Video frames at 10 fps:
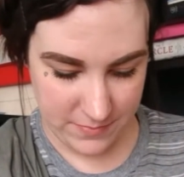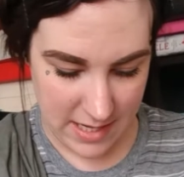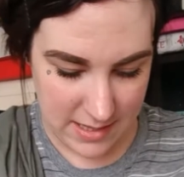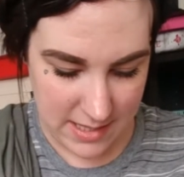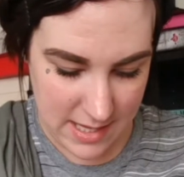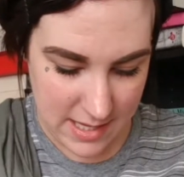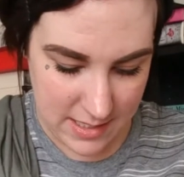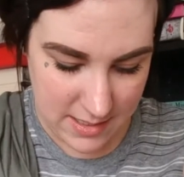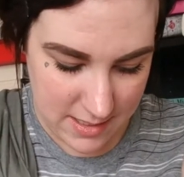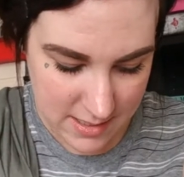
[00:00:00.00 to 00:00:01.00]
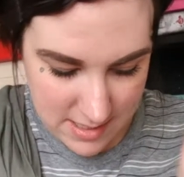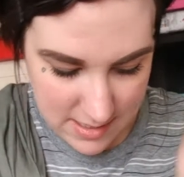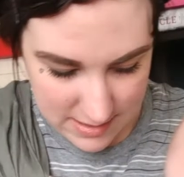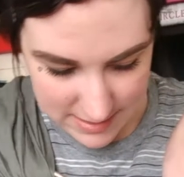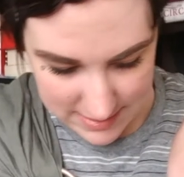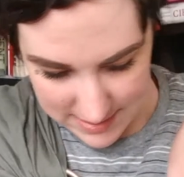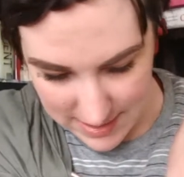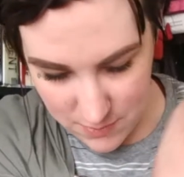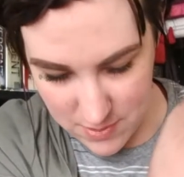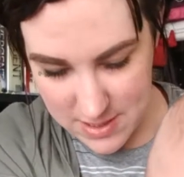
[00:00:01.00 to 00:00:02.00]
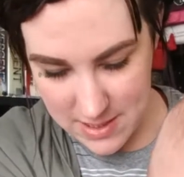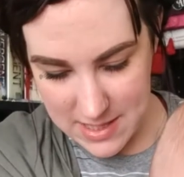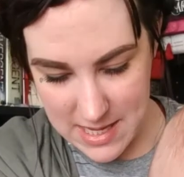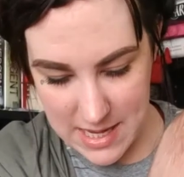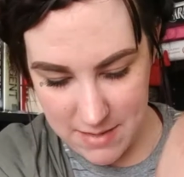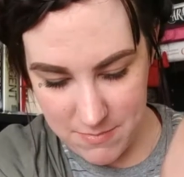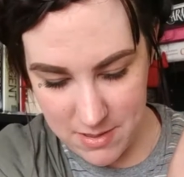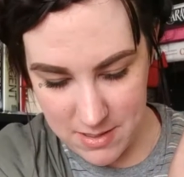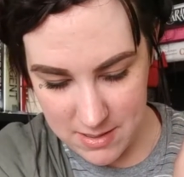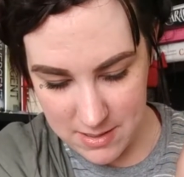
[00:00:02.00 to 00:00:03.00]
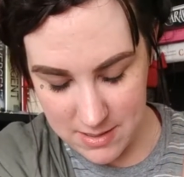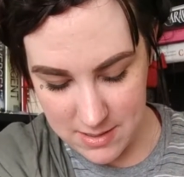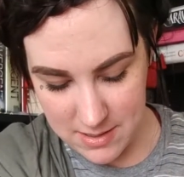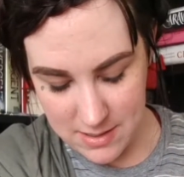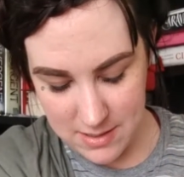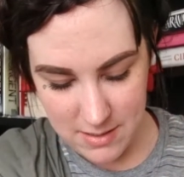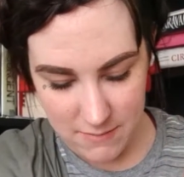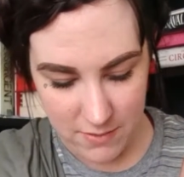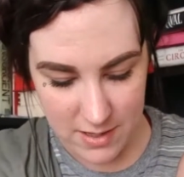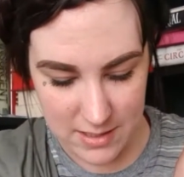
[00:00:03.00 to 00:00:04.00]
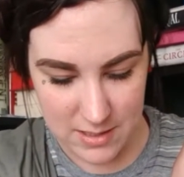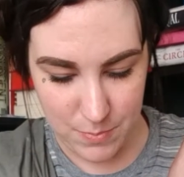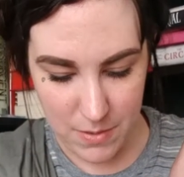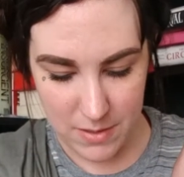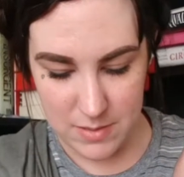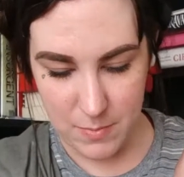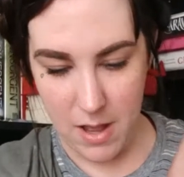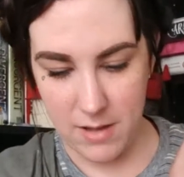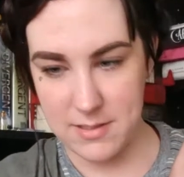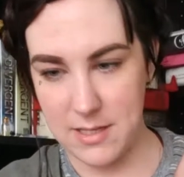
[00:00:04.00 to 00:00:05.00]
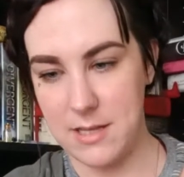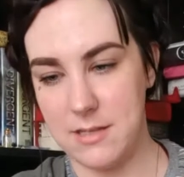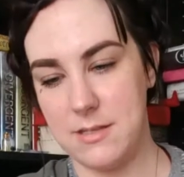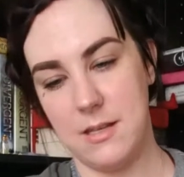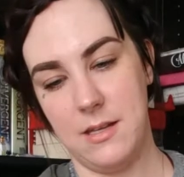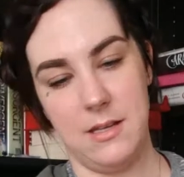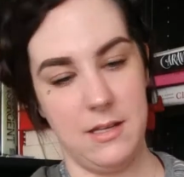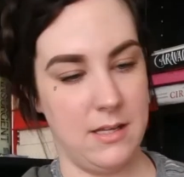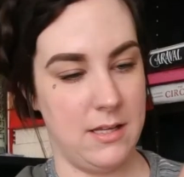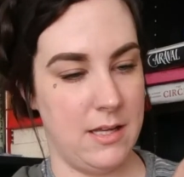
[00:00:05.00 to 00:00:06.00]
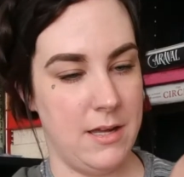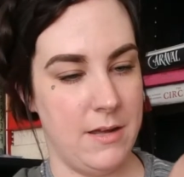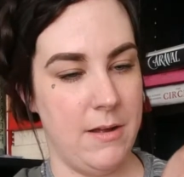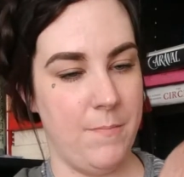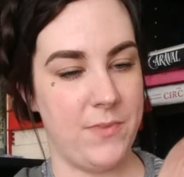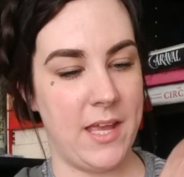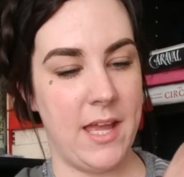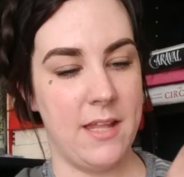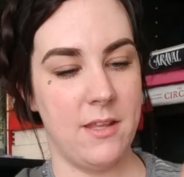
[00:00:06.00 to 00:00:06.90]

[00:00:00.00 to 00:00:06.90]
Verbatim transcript: And then let's see what the theme next month's box is. And